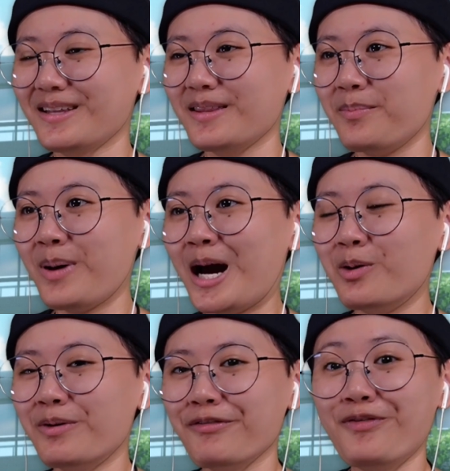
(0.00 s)
The
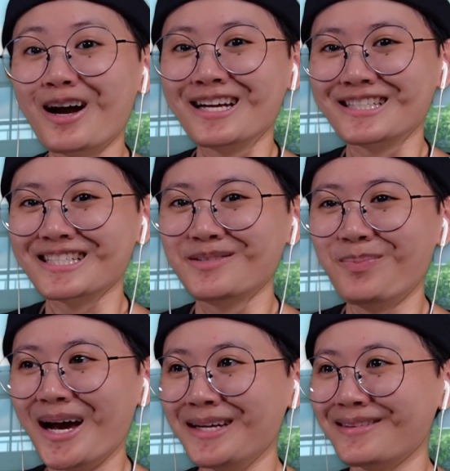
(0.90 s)
power of fucking
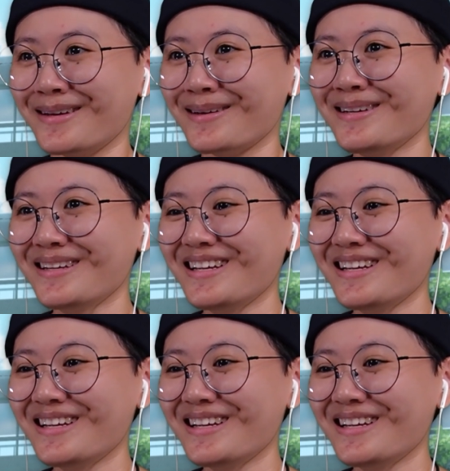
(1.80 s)
spite, dude.